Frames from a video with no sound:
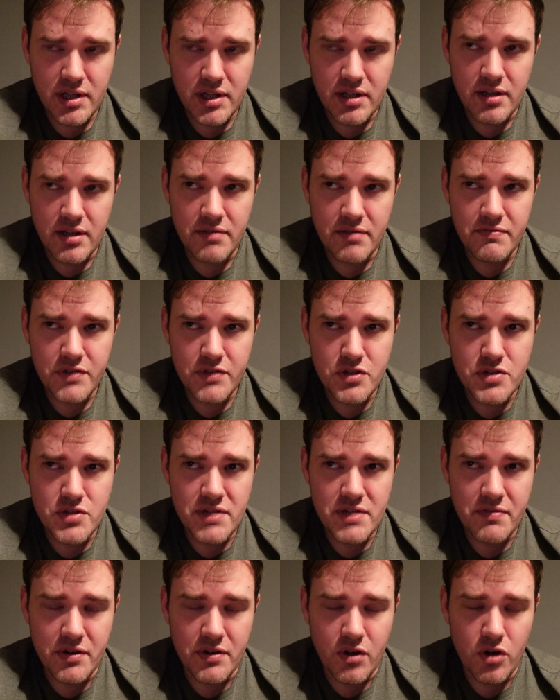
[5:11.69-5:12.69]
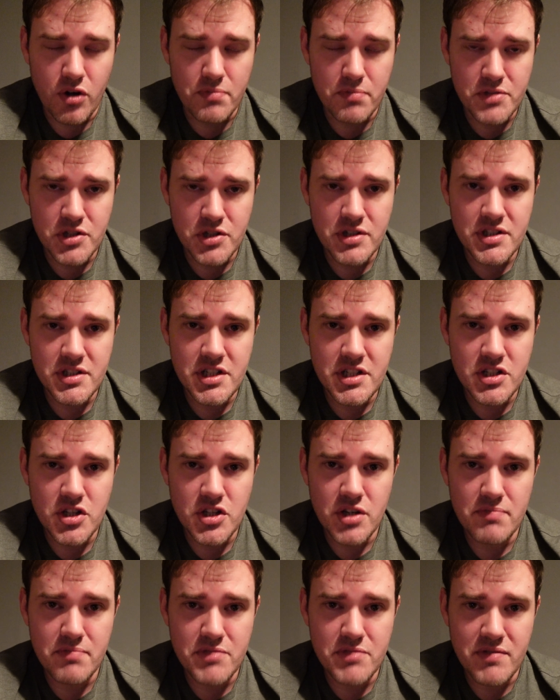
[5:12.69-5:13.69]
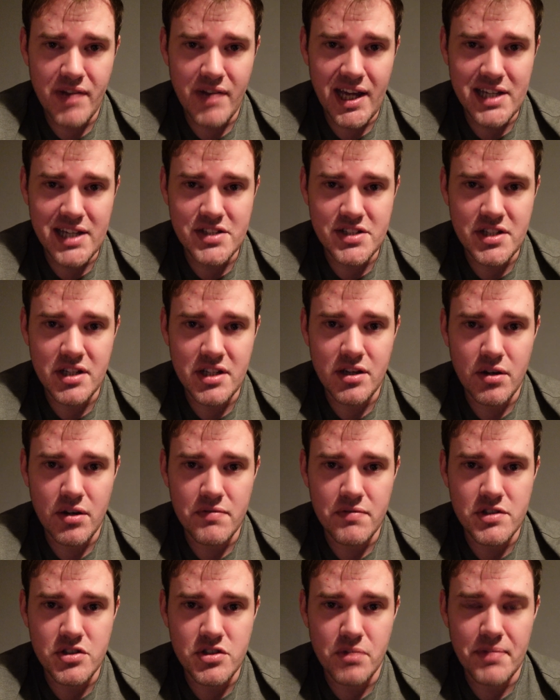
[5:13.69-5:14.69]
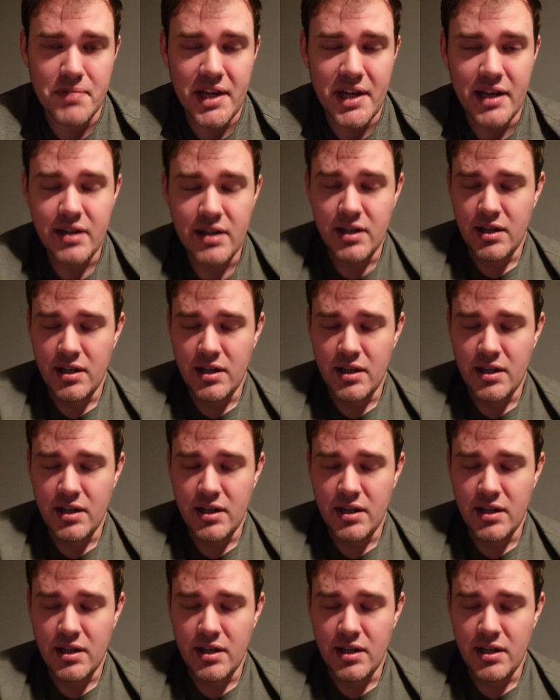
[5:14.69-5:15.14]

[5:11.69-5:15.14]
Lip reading: a few different options in terms of layers that can go over the top of that.